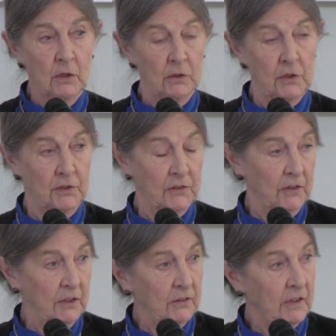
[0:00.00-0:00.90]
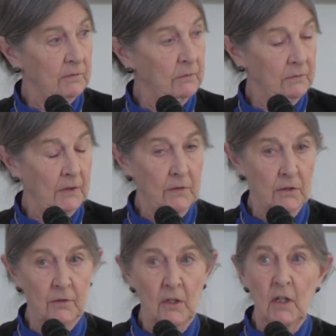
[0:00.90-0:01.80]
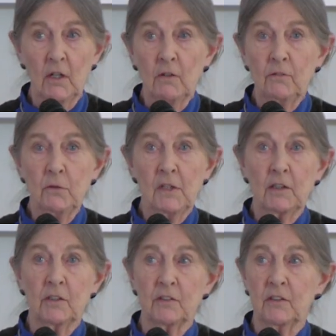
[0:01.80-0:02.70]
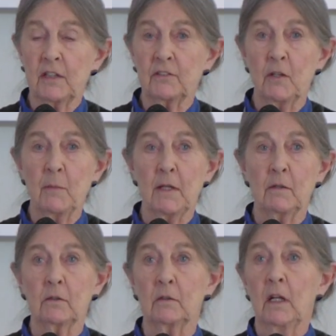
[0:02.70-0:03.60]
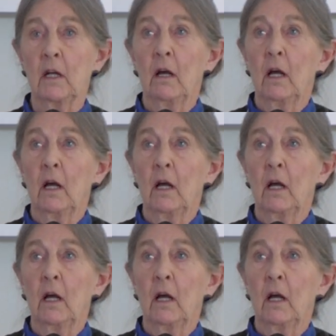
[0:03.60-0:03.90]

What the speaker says: consciousness. I've given a few lectures at SMN on